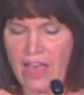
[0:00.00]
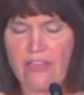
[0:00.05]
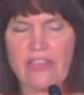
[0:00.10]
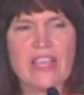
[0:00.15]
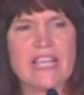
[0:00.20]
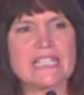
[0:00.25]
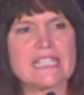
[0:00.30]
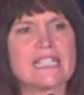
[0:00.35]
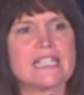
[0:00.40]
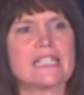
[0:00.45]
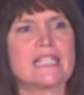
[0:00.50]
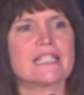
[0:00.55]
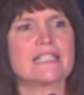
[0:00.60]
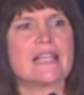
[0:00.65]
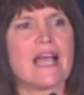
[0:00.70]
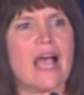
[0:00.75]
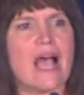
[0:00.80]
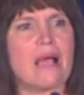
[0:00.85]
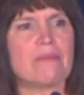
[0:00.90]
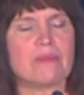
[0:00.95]
This is the
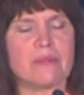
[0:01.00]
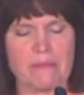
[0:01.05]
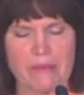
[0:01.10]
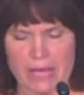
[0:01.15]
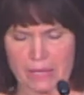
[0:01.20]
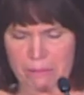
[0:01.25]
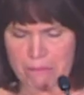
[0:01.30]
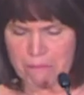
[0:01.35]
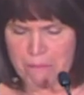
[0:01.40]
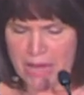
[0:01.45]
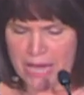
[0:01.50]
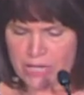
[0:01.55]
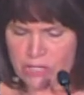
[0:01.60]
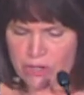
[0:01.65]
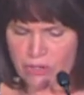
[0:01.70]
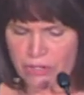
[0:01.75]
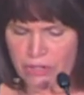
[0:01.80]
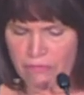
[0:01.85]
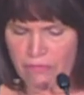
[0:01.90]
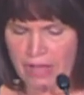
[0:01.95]
time to make
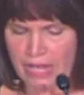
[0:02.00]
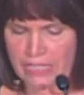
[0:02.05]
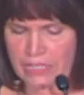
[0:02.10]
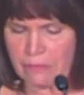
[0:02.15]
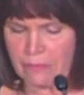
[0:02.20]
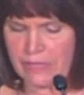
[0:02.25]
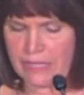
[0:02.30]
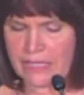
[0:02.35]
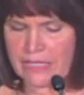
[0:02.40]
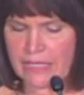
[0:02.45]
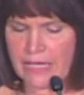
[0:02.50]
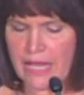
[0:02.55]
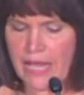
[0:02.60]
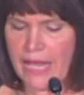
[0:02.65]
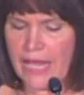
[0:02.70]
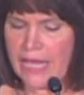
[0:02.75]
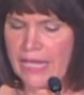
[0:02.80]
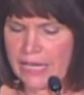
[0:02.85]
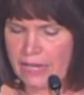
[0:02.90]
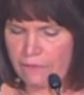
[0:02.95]
major investments
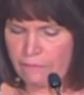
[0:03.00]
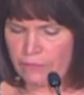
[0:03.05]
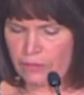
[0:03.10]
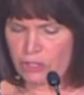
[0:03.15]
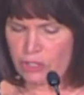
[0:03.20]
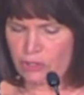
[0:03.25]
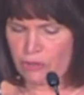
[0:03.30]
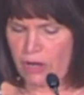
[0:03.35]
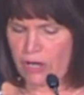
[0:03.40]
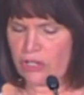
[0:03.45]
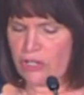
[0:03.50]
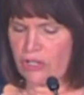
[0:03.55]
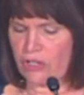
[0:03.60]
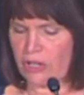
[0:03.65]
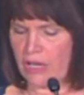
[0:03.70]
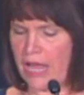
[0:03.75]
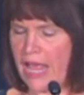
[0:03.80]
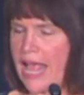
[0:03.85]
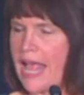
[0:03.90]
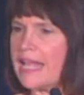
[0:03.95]
in
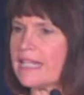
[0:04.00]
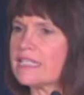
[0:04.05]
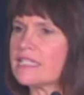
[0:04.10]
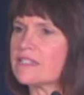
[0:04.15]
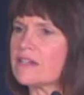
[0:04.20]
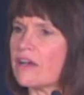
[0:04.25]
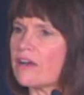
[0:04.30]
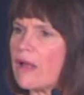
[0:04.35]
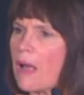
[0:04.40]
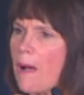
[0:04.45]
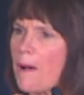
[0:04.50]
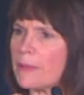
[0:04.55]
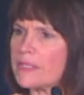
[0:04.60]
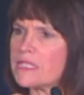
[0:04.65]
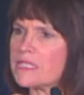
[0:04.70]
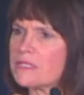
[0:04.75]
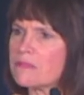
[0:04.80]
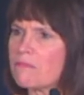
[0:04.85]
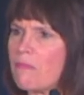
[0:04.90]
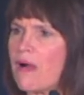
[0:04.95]
infrastructure and start a
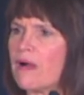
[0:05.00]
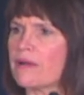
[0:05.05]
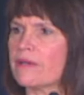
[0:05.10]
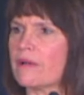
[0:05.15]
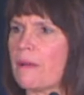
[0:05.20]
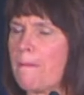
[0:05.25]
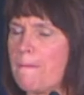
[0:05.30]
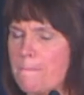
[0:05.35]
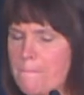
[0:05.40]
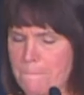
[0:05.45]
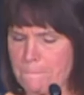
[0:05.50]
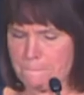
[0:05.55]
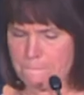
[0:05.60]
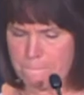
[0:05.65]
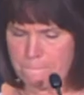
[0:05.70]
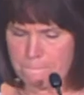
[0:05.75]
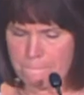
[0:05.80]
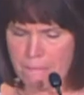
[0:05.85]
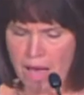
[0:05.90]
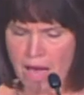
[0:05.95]
smart,
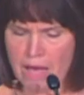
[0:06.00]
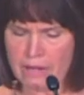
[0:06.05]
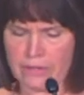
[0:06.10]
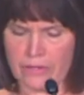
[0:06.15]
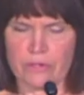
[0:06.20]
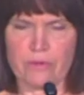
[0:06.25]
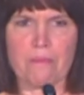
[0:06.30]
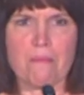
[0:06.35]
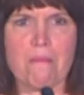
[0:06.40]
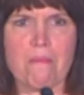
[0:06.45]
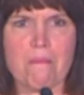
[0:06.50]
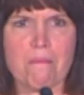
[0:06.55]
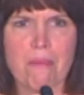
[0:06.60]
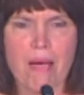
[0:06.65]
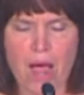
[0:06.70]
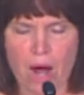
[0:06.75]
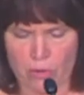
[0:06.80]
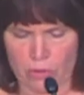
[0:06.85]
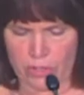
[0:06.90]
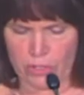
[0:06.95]
modern
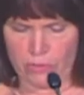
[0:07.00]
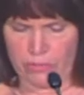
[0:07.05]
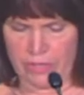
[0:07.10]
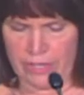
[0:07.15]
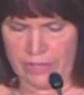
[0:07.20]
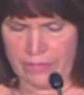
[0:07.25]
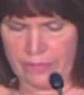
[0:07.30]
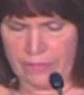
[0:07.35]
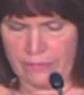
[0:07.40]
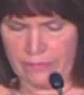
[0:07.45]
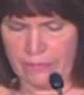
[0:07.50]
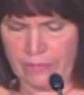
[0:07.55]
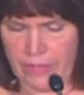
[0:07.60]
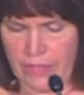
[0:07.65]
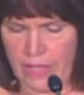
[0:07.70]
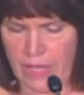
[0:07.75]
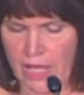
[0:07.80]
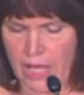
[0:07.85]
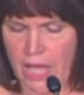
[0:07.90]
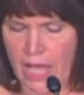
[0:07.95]
power grid.
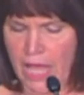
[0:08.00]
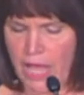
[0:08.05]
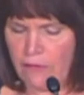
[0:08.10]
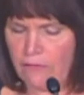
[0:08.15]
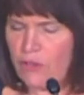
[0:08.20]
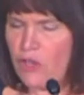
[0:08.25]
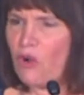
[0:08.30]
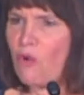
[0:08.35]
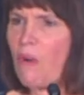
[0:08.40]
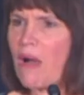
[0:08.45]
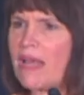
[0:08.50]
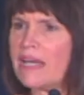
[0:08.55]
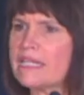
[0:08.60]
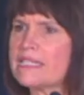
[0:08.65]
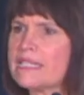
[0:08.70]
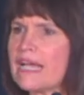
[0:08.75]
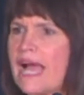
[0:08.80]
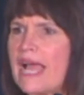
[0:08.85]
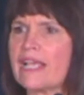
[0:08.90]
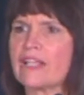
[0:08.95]
If you want to
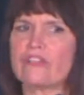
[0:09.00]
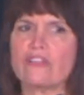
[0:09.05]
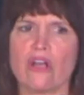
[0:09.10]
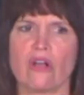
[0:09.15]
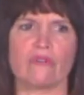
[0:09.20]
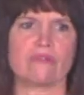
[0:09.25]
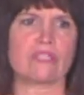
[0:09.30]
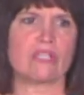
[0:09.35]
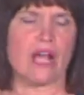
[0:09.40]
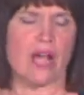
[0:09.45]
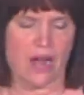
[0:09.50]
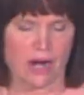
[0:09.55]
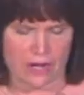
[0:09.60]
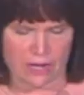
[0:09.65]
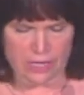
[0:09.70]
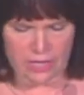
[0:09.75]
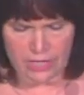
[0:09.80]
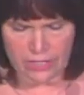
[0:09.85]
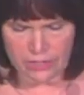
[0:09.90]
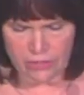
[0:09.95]
diagnose our
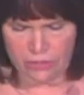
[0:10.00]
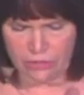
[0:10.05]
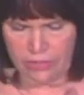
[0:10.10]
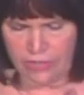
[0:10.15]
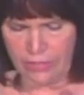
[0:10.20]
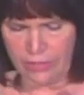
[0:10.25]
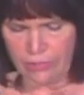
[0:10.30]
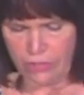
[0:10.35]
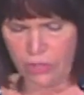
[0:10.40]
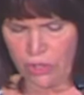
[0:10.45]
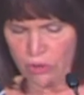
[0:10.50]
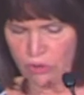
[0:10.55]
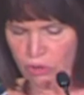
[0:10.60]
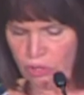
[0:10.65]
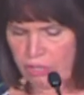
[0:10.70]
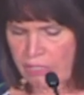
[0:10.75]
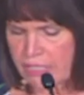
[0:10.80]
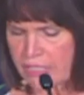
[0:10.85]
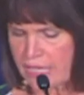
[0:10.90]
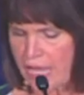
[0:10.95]
country, you
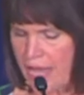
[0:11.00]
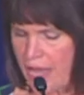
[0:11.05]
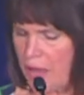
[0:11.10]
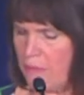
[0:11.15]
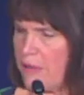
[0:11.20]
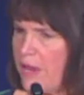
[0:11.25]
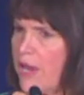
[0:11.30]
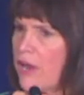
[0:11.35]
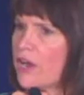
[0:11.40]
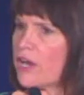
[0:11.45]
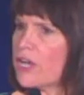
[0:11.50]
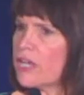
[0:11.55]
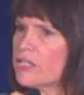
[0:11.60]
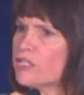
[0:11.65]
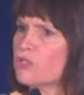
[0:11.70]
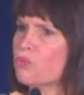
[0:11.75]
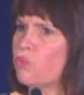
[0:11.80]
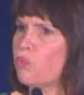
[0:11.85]
could say America's